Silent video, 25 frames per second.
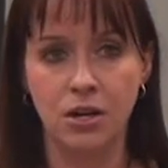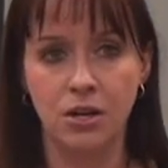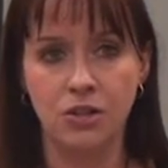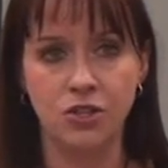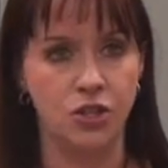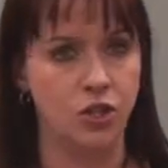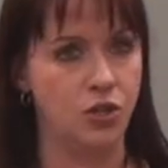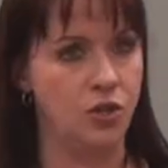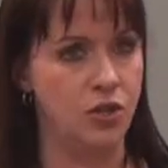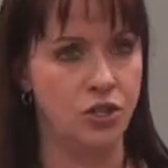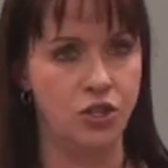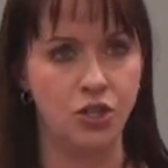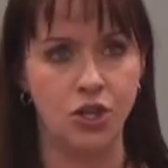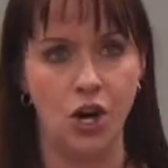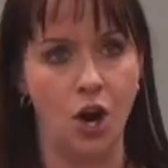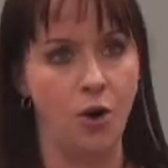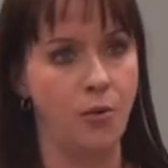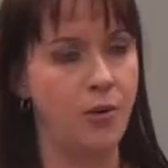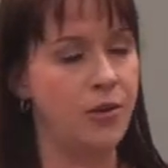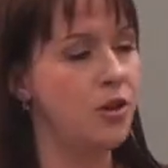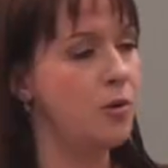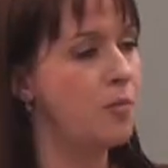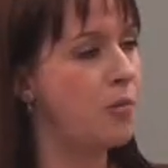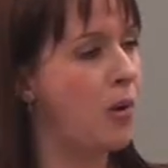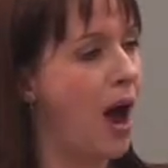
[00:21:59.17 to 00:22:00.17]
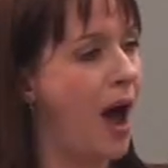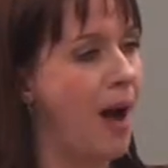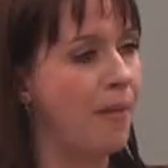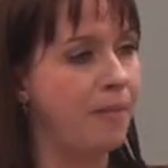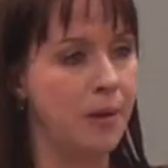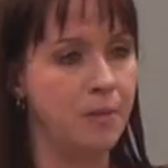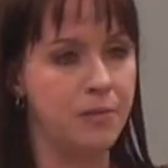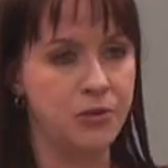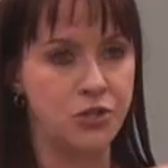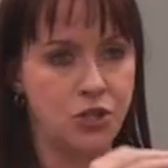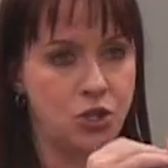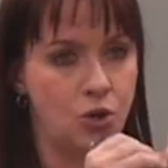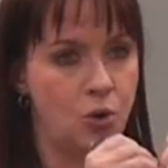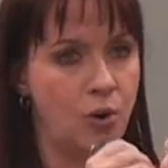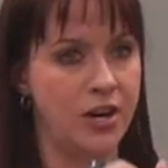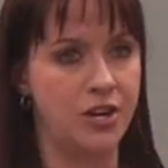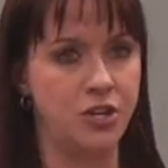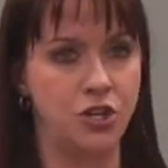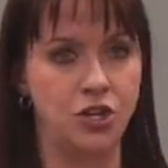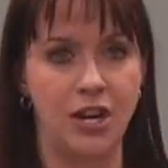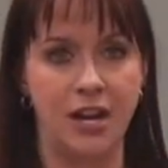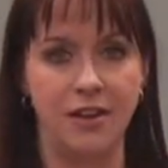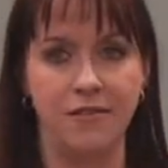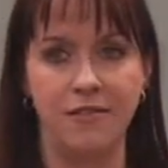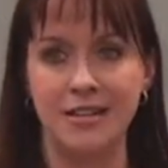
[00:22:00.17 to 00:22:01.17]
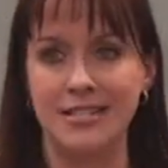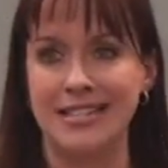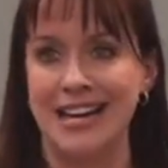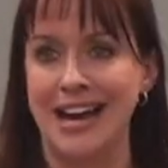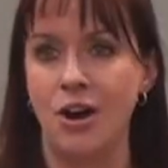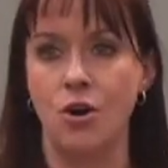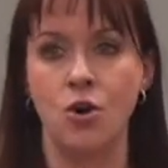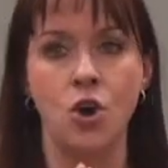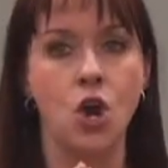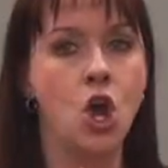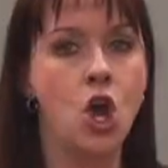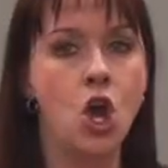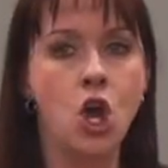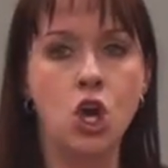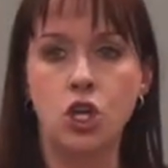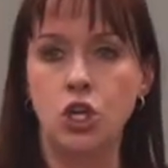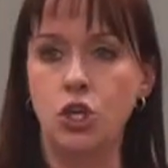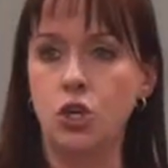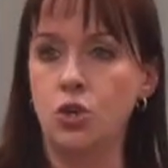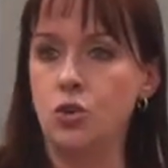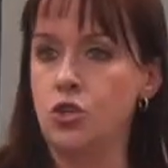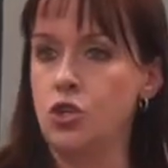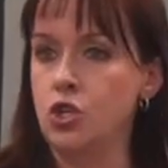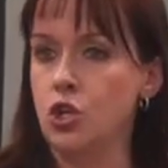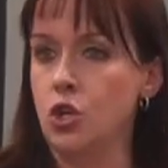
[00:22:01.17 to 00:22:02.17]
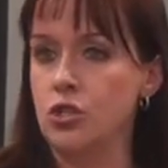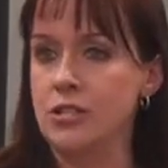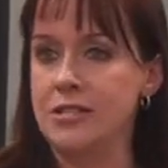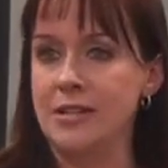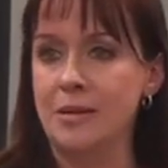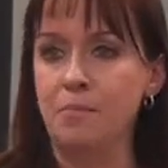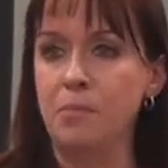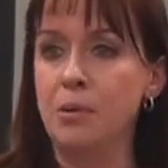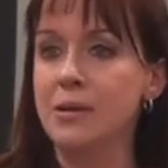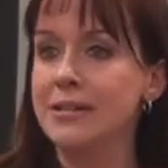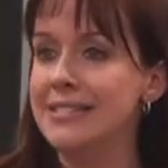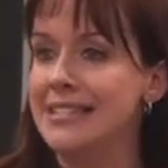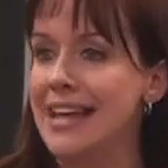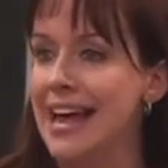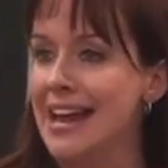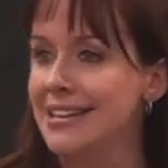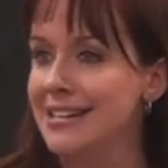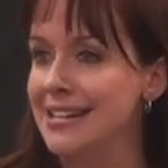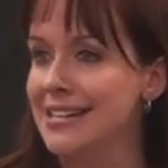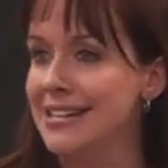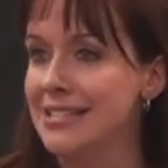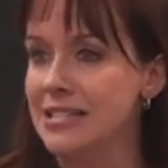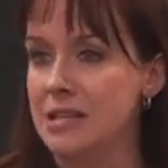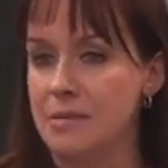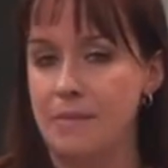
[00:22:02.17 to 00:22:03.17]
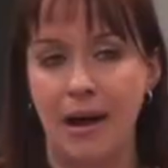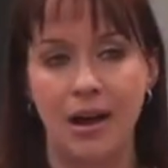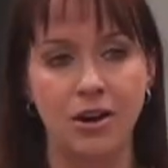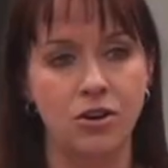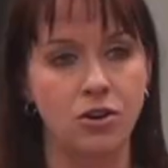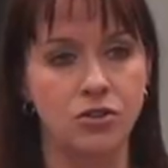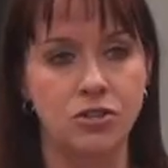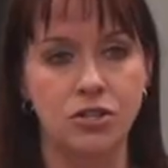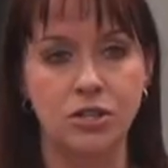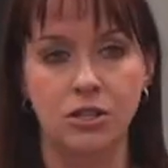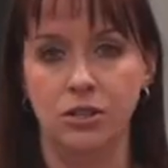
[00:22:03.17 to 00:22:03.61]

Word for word: So you can start with your problem story, shave it down, use your simple sentence about your